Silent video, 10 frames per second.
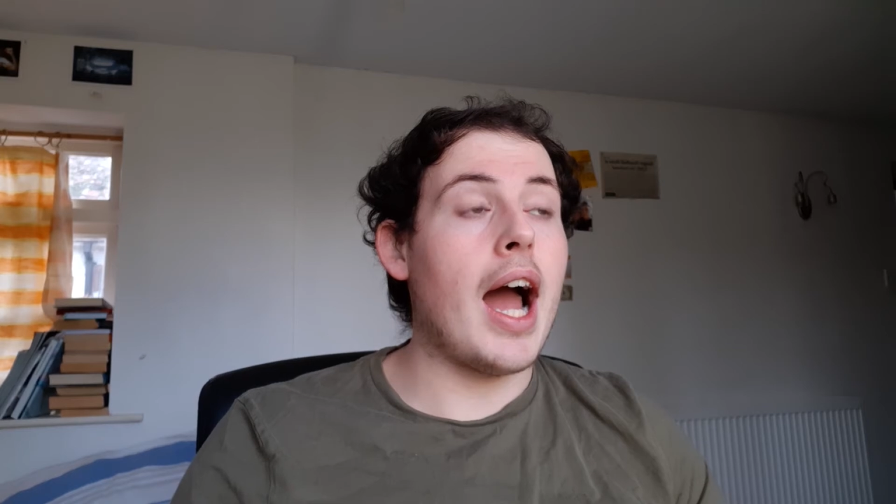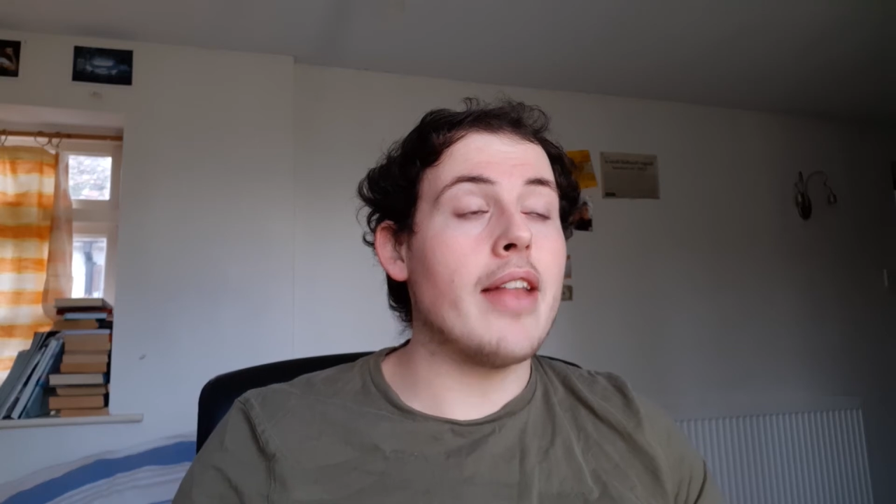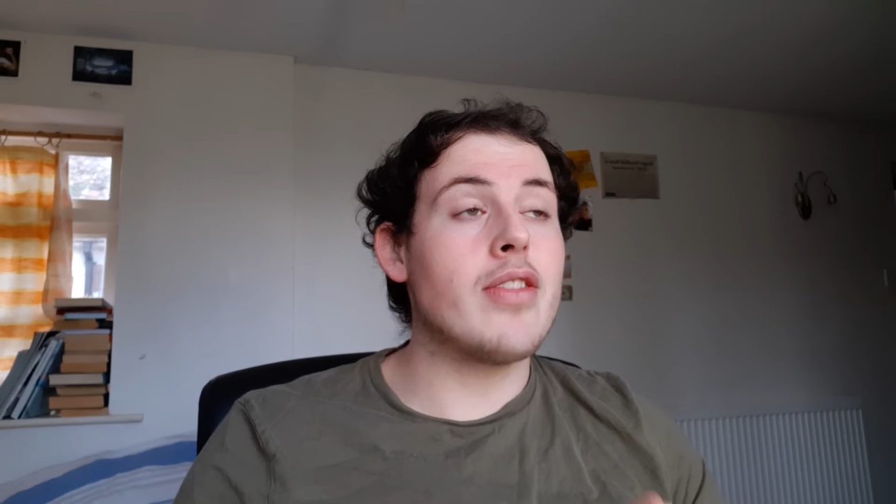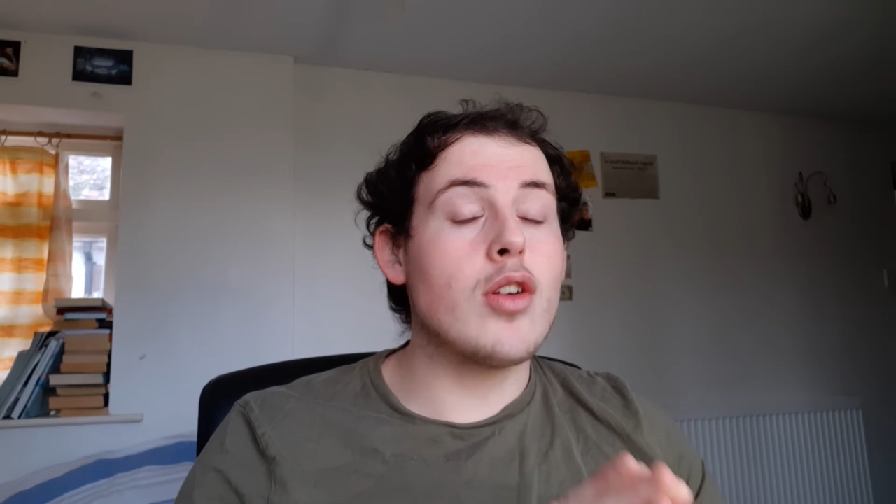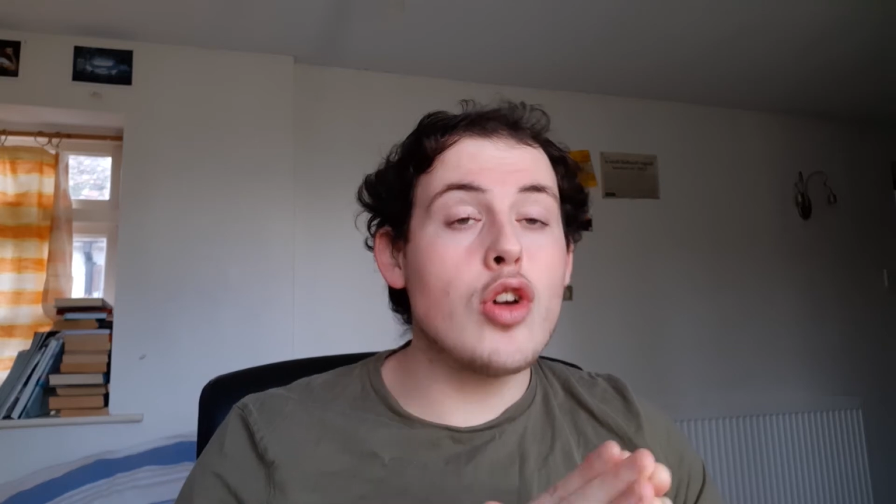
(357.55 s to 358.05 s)

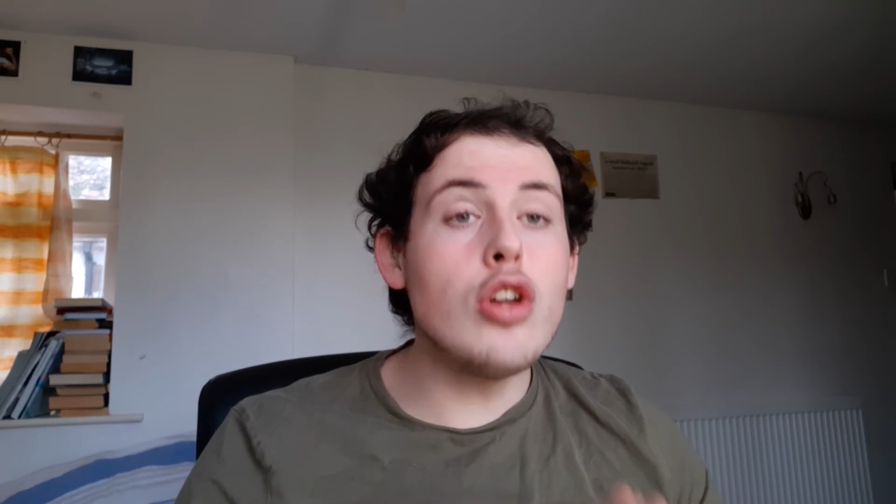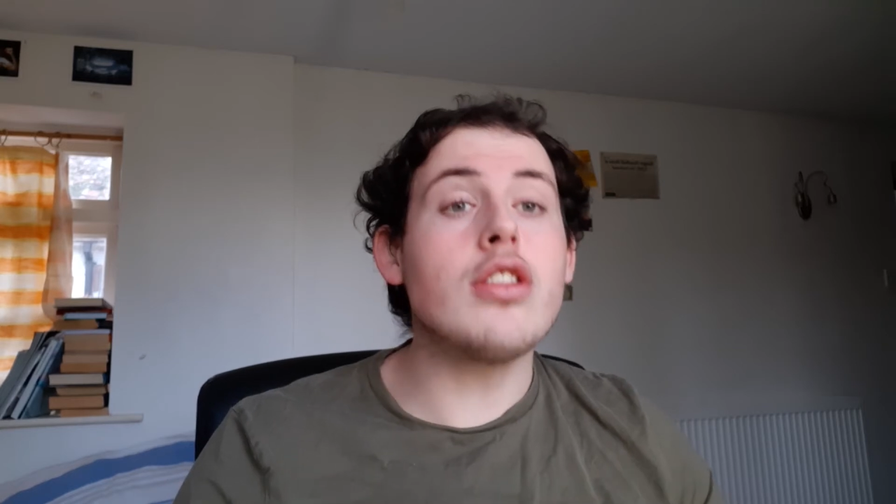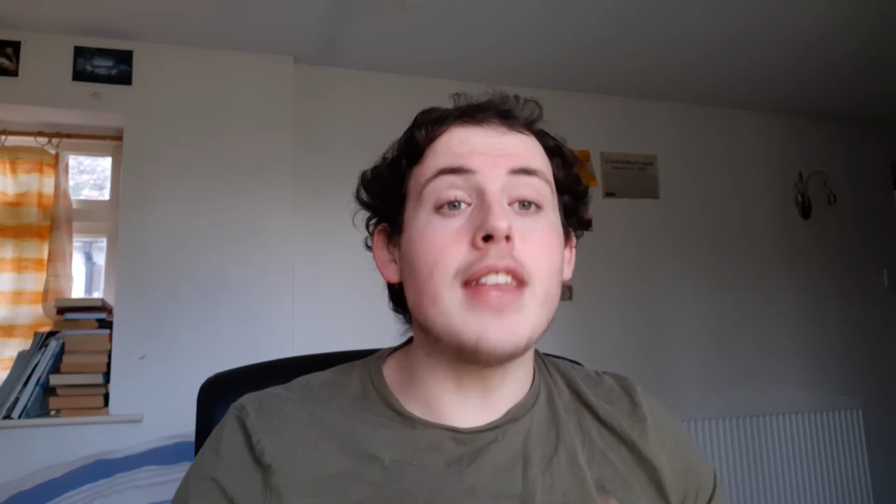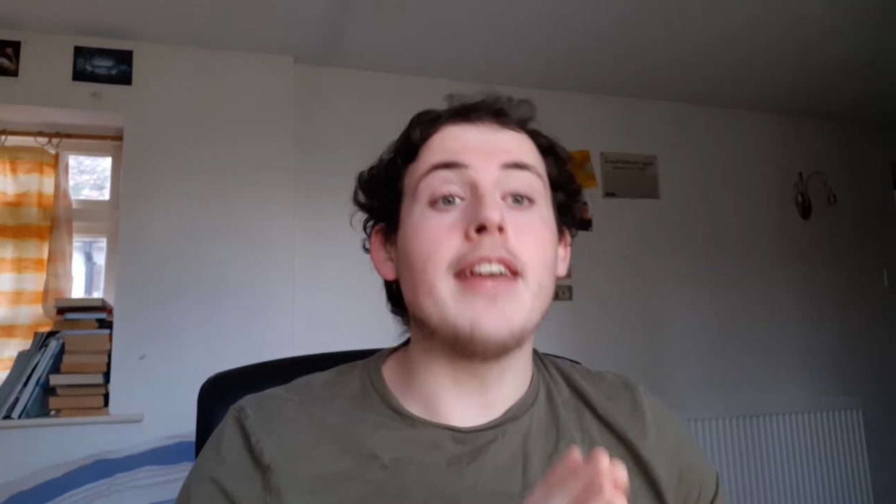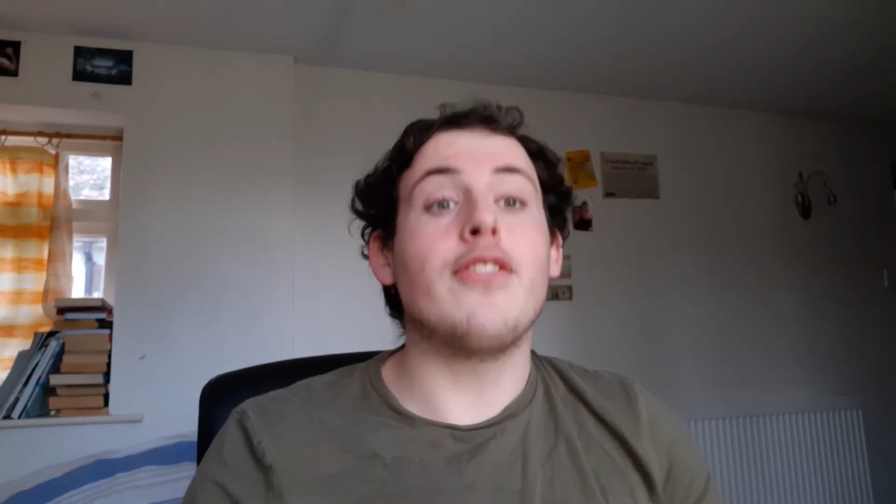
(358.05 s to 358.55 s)
The good
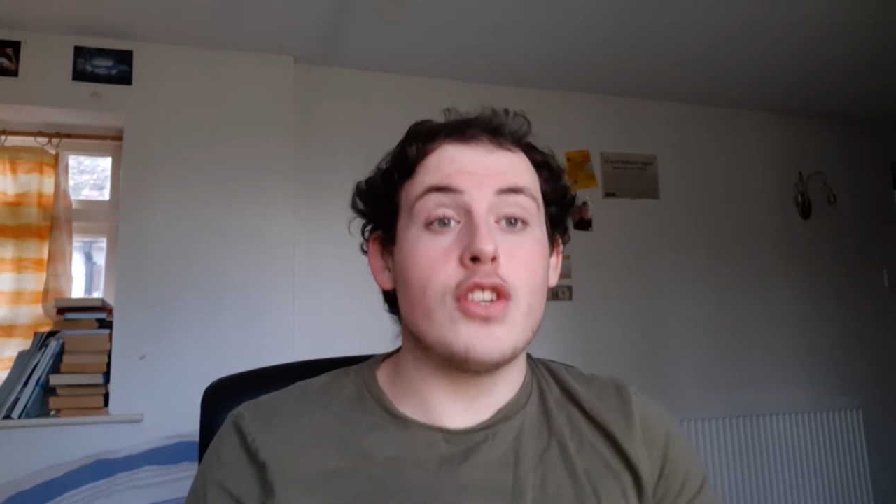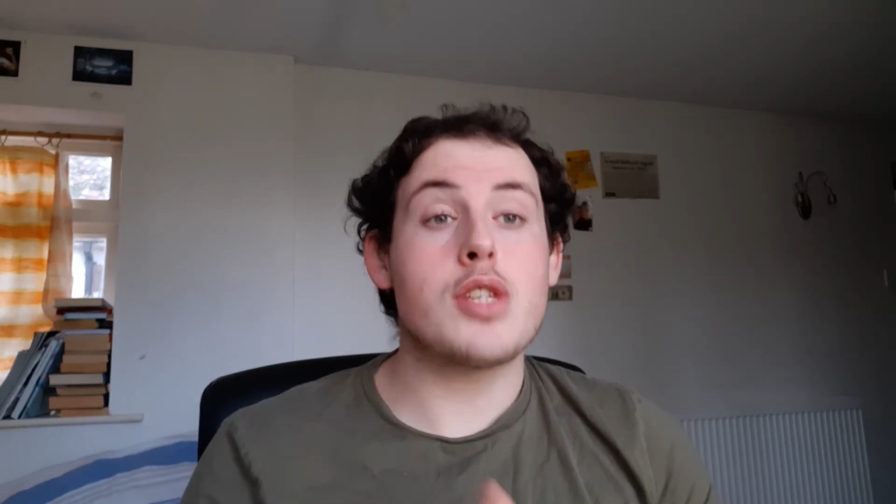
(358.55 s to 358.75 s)
thing for